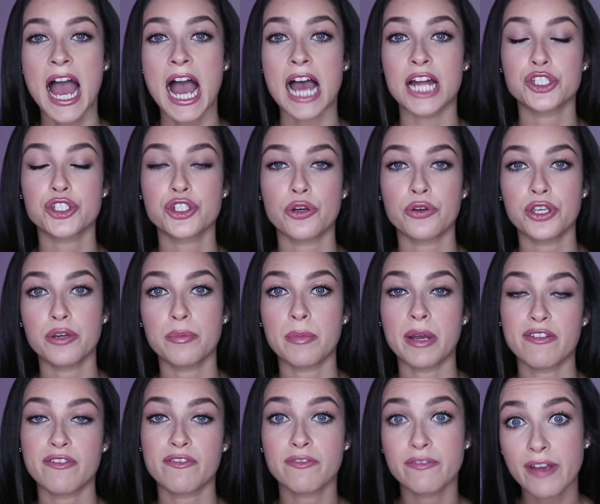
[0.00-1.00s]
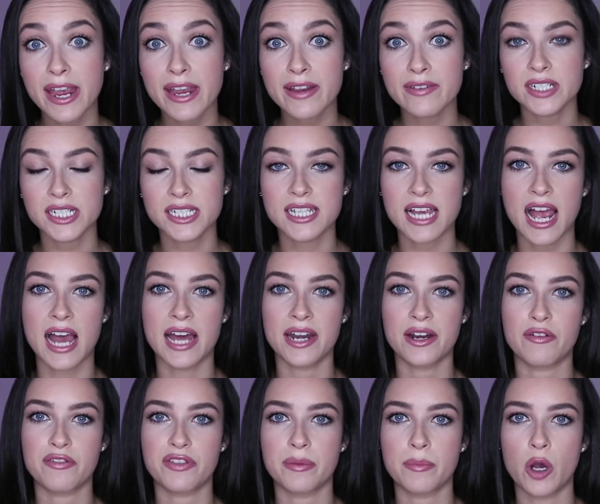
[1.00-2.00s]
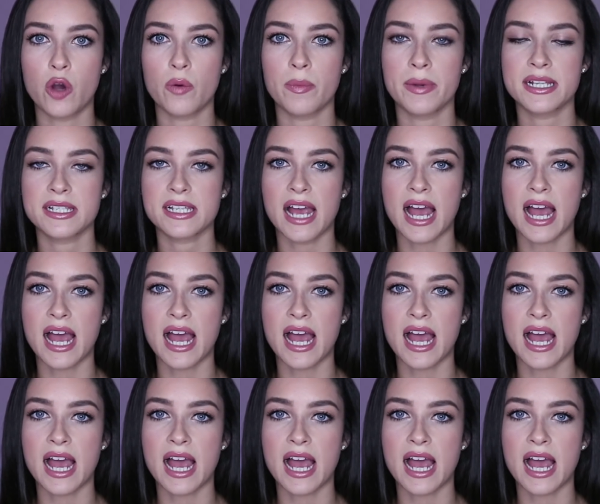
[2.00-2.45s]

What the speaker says: and show you my favourite tan of the moment.